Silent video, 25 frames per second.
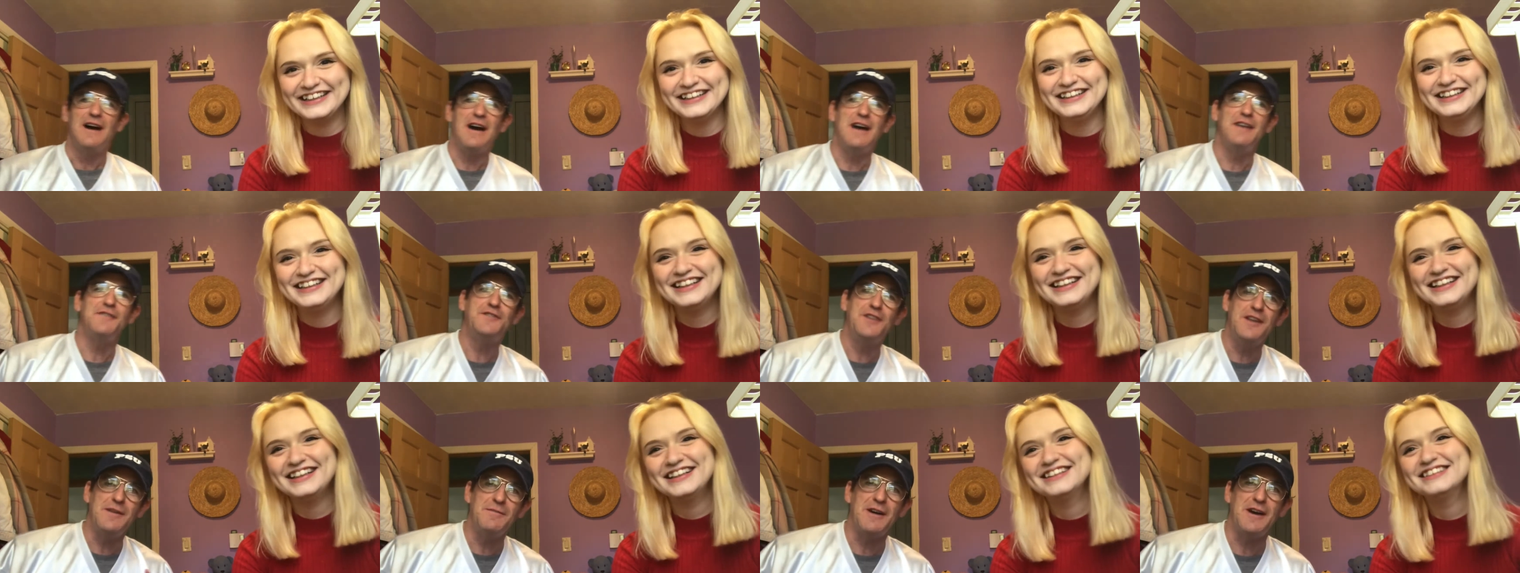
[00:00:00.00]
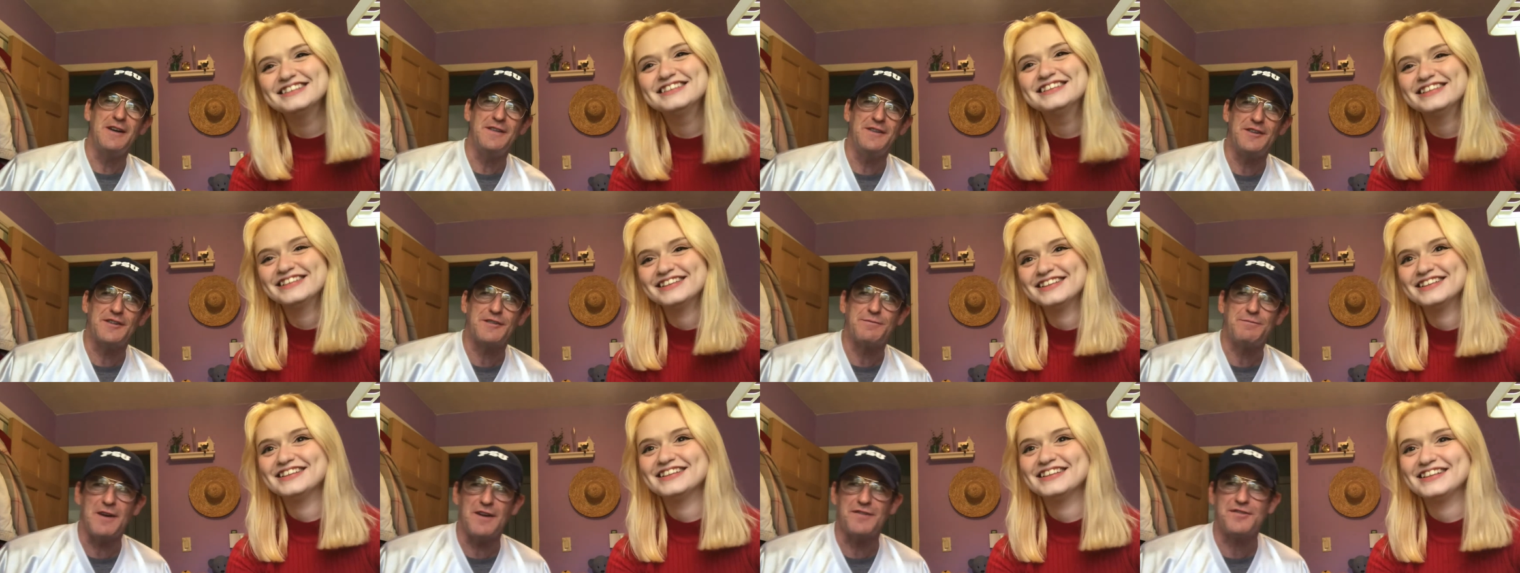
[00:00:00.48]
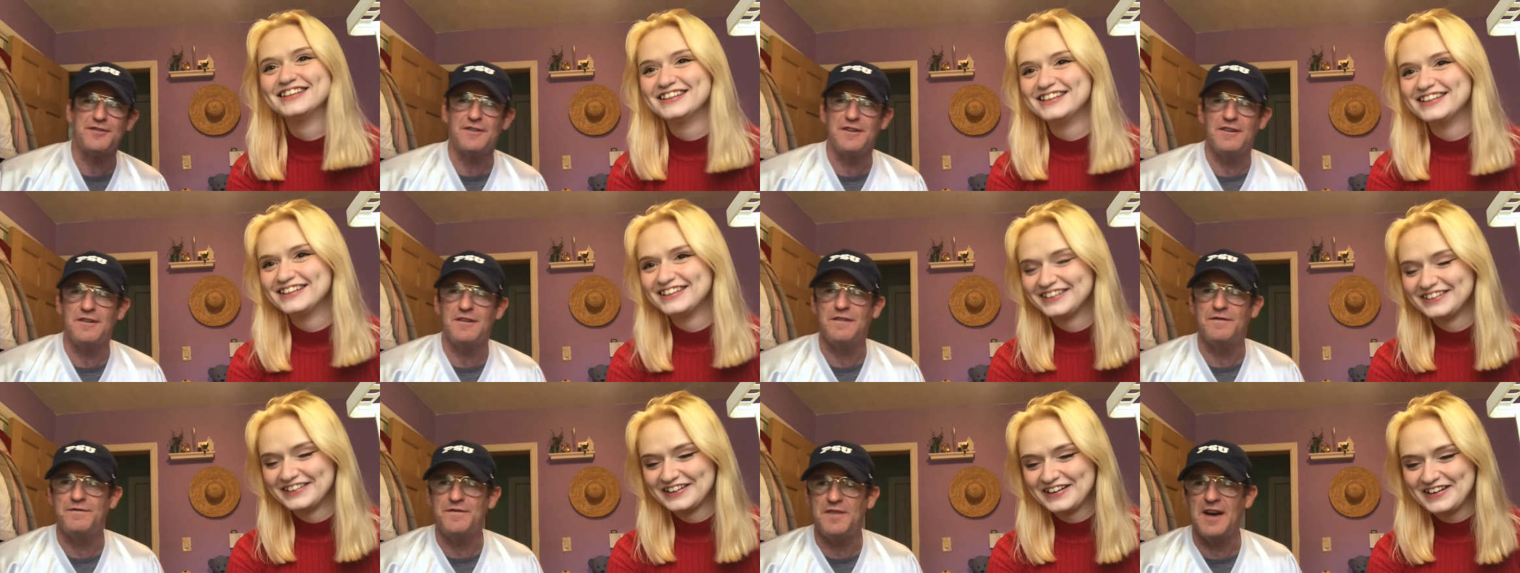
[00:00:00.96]
Speaker 1: I see by the expression
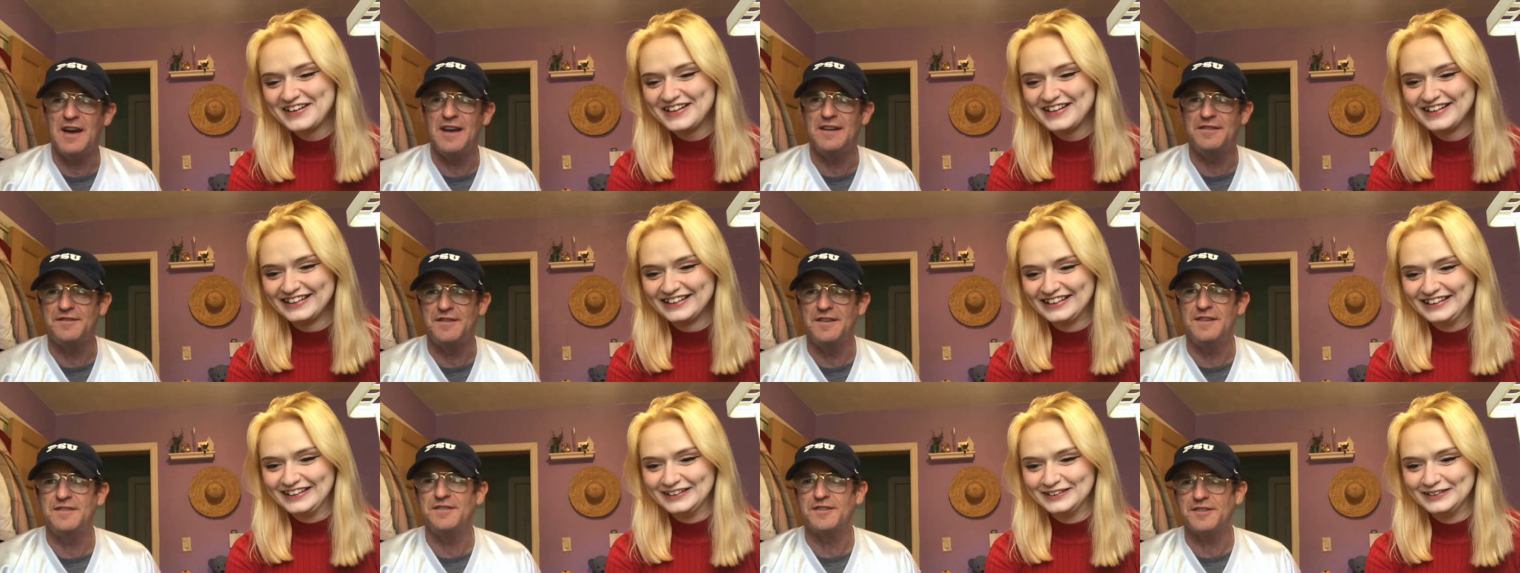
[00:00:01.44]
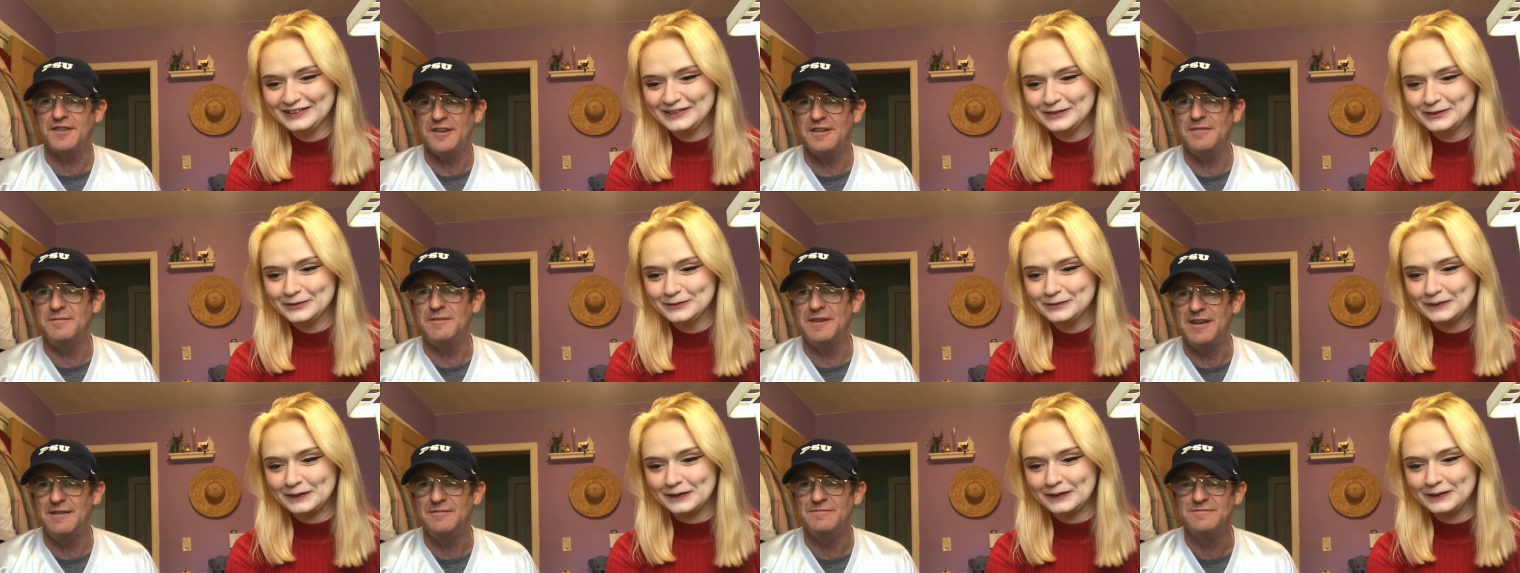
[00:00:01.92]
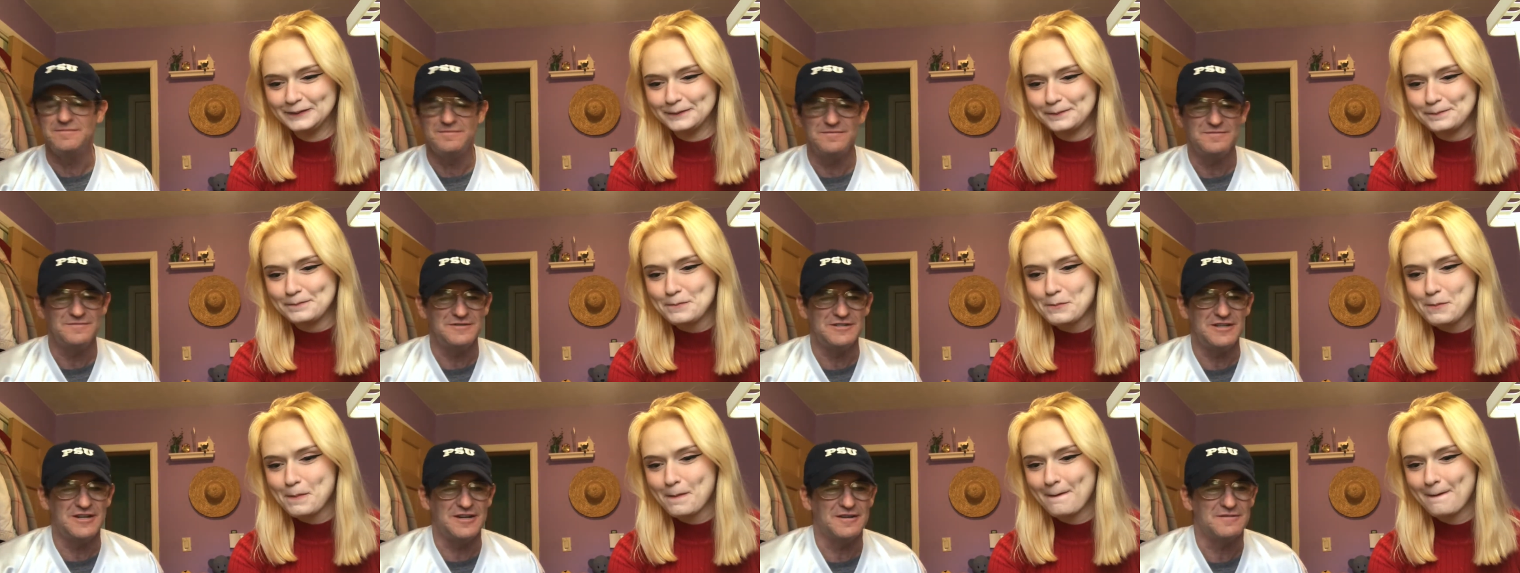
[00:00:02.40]
on her face. This is going to be,
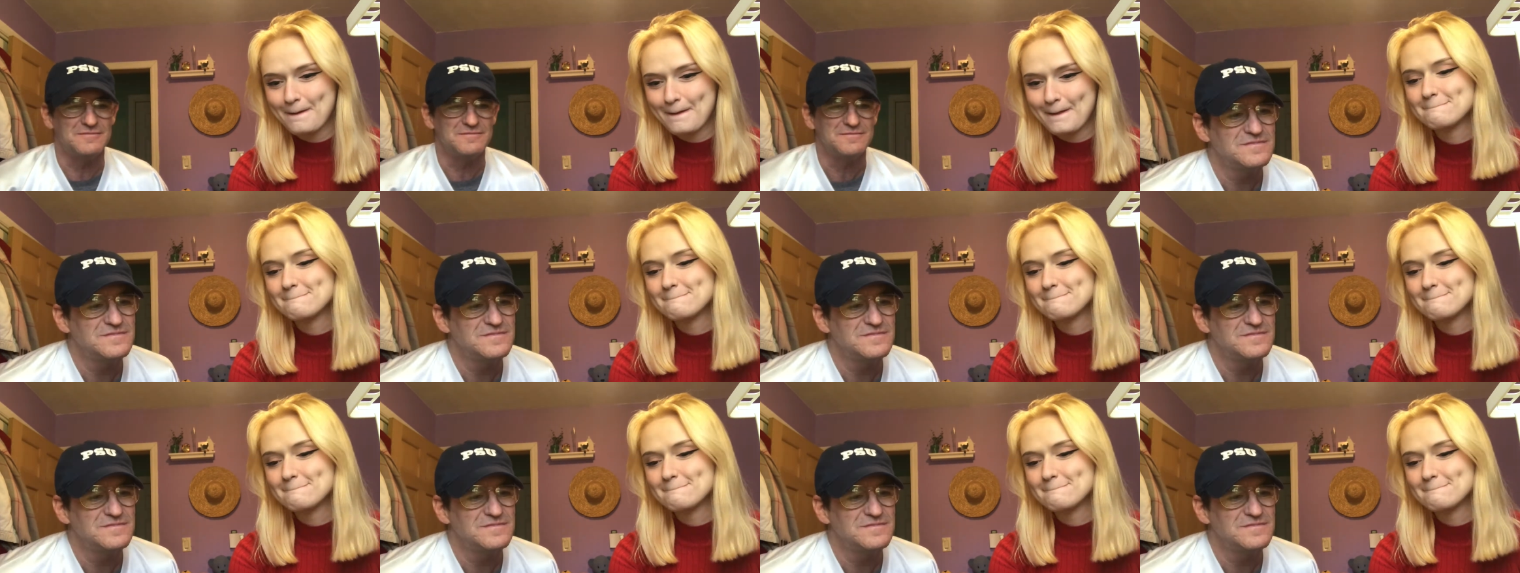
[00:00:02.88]
you know.